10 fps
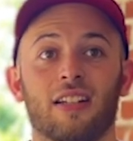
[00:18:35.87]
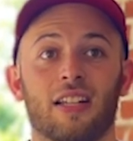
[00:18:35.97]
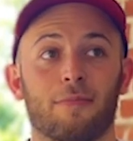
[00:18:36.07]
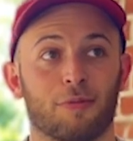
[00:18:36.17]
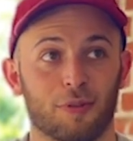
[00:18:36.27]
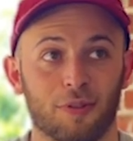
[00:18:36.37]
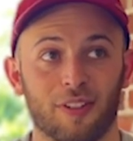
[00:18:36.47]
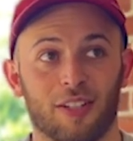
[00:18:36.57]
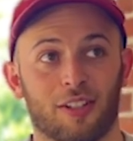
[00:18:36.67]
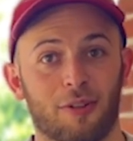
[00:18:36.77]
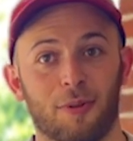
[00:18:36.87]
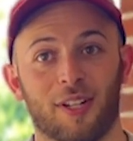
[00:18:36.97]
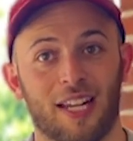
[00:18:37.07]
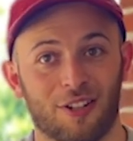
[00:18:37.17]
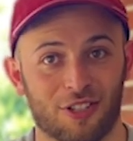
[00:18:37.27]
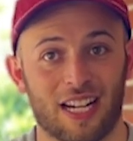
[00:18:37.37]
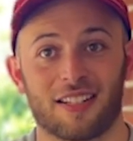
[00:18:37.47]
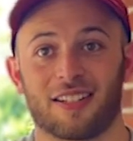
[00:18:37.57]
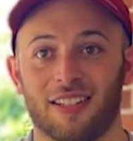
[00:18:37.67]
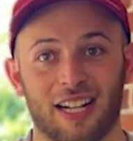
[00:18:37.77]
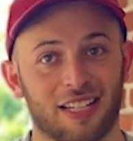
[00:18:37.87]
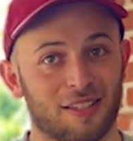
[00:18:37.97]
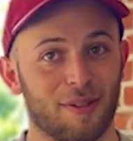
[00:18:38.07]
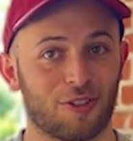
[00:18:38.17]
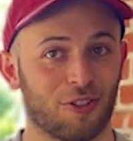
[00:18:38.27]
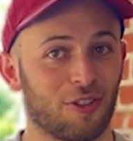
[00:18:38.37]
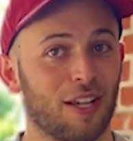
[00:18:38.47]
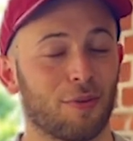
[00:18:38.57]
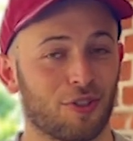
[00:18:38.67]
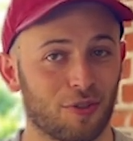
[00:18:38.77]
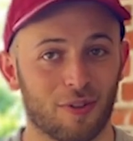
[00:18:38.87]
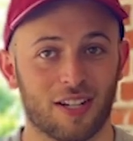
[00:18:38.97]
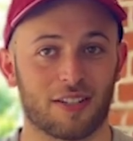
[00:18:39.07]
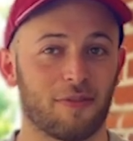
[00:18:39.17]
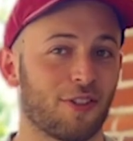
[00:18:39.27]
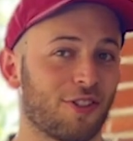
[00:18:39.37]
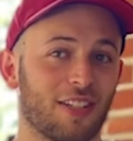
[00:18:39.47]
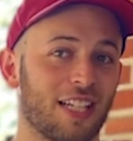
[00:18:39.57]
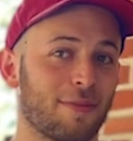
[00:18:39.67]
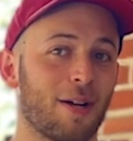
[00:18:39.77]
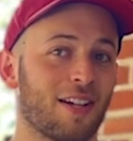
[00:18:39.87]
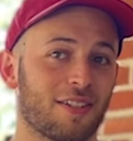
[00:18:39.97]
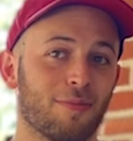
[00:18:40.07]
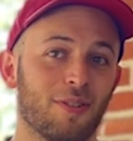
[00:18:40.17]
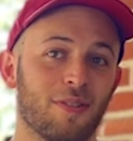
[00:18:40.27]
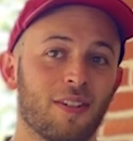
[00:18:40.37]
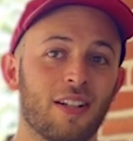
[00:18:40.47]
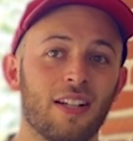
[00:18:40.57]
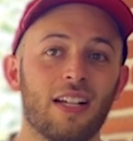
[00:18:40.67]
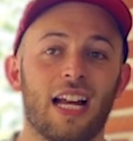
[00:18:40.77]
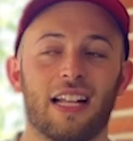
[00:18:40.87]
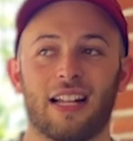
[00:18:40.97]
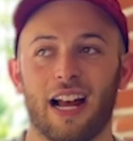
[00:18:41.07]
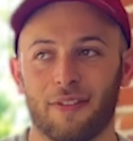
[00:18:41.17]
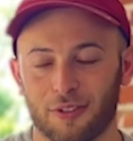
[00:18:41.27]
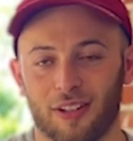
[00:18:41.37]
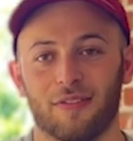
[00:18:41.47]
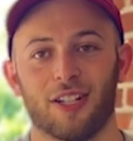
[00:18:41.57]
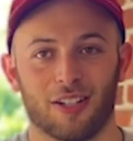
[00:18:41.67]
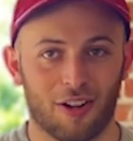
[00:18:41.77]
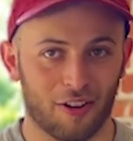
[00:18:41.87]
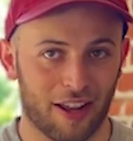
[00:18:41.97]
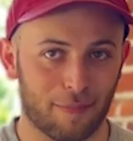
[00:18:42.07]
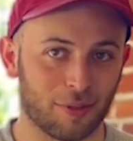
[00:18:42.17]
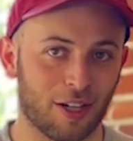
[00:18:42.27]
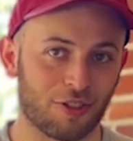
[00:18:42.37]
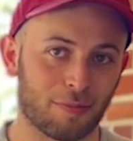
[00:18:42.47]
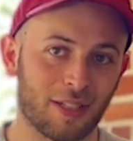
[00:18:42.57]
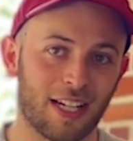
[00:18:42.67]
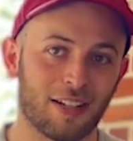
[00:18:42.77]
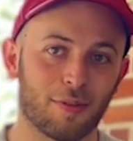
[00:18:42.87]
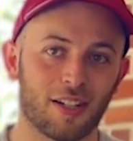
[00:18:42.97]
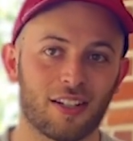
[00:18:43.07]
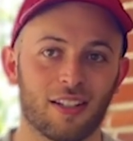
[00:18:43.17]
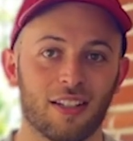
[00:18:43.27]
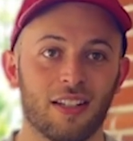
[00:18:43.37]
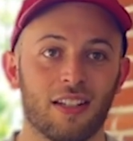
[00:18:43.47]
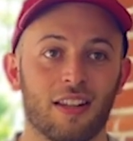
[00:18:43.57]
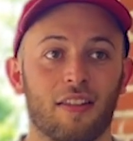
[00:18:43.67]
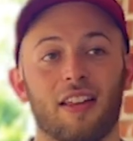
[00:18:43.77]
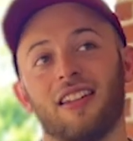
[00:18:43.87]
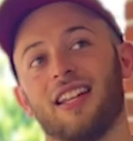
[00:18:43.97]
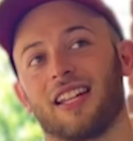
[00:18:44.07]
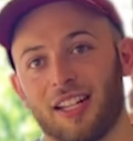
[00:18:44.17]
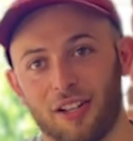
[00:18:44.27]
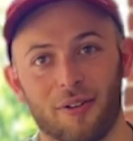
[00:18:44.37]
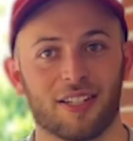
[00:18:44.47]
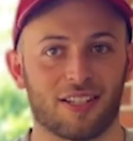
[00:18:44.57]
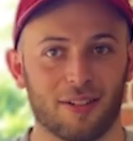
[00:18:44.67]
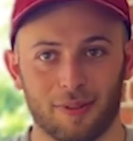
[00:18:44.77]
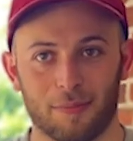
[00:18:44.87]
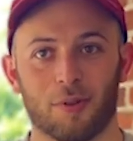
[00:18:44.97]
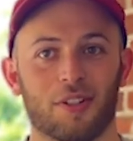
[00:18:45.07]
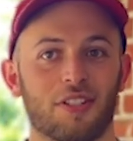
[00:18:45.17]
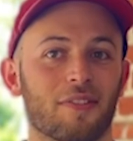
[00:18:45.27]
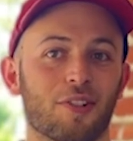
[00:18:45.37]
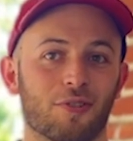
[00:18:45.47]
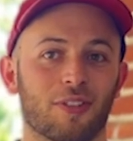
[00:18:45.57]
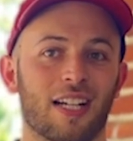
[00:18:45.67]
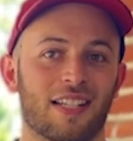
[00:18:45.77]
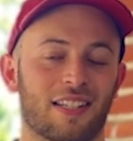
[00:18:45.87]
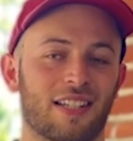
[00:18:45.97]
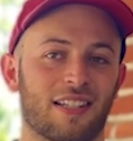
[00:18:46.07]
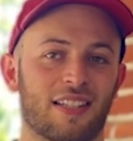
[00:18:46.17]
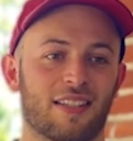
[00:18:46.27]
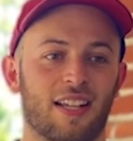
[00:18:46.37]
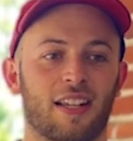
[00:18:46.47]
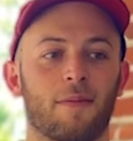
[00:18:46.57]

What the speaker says: improving your communication as a client to make sure you get what you want as efficiently as possible. And after they've done all that project planning work, then they can go into something more individualized, because it's like,